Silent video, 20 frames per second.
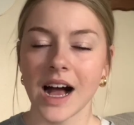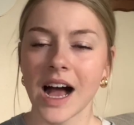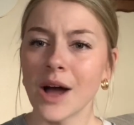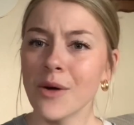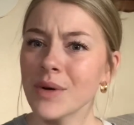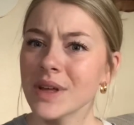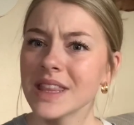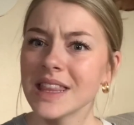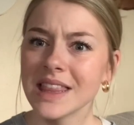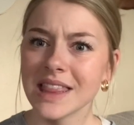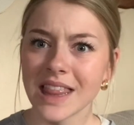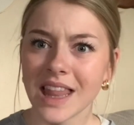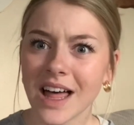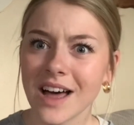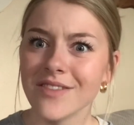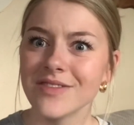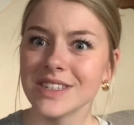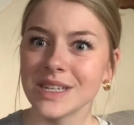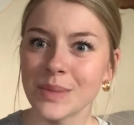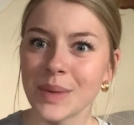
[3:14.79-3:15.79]
I would
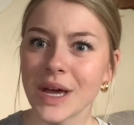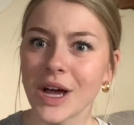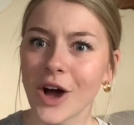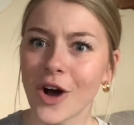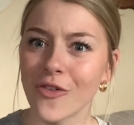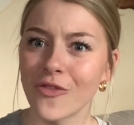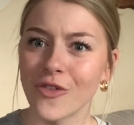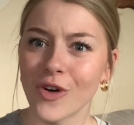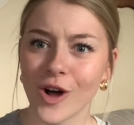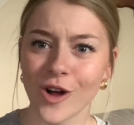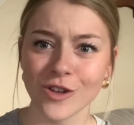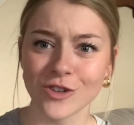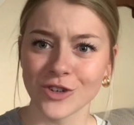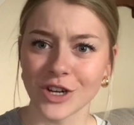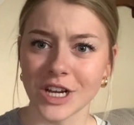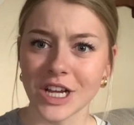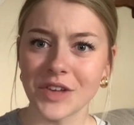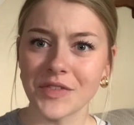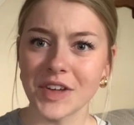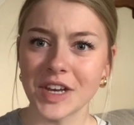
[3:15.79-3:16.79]
love to make a fall
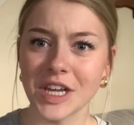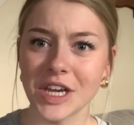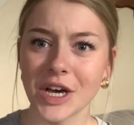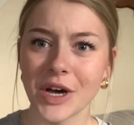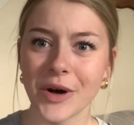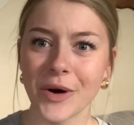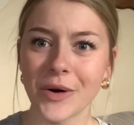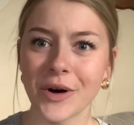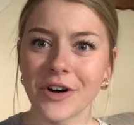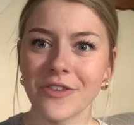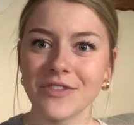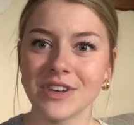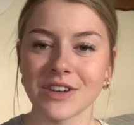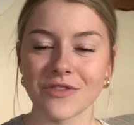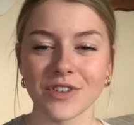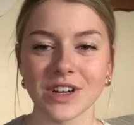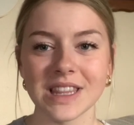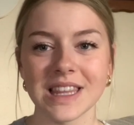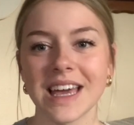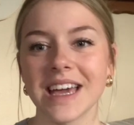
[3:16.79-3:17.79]
drink video of
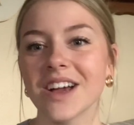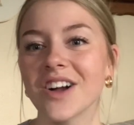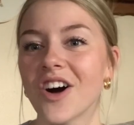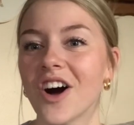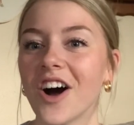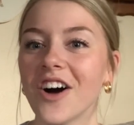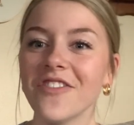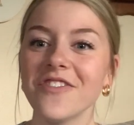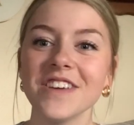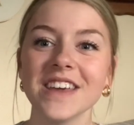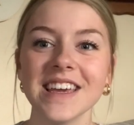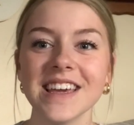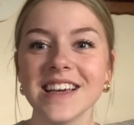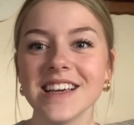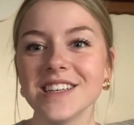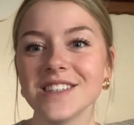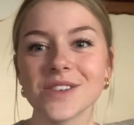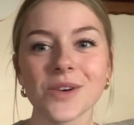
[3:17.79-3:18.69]
different like coffees